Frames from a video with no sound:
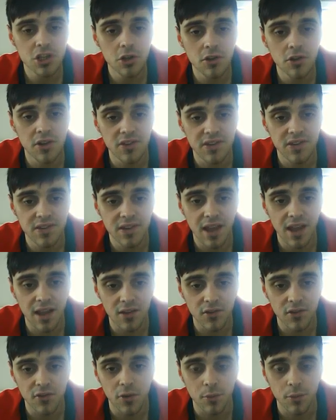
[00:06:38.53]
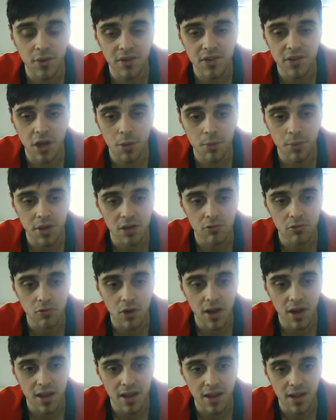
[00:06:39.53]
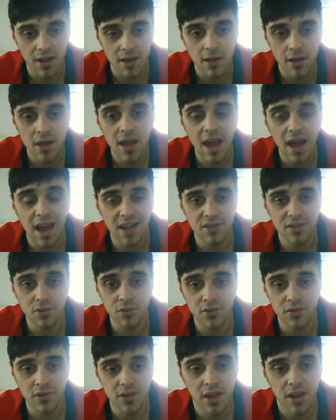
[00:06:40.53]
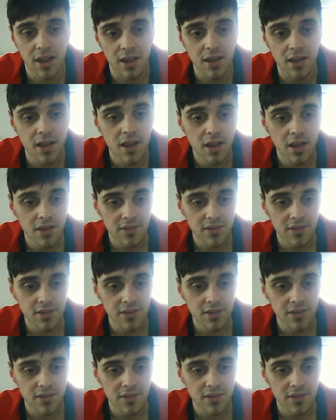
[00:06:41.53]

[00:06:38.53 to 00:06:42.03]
you the stats from this company right here as of today.